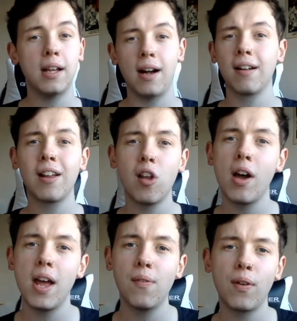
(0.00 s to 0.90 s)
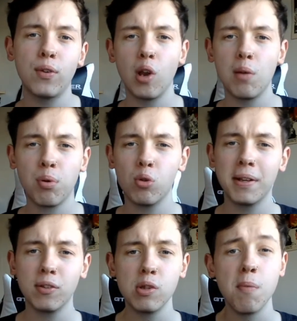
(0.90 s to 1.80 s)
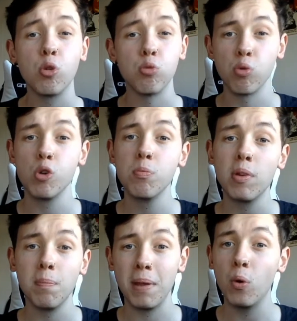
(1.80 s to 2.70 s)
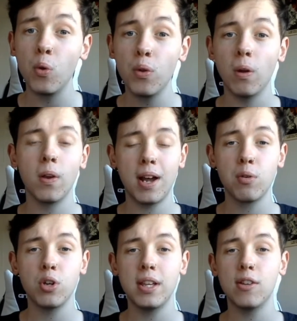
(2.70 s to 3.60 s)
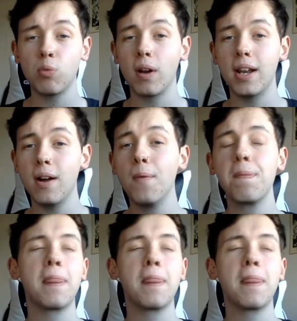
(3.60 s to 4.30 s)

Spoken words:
Ankalaev, I feel like, probably has the most room to build on how good he is right now.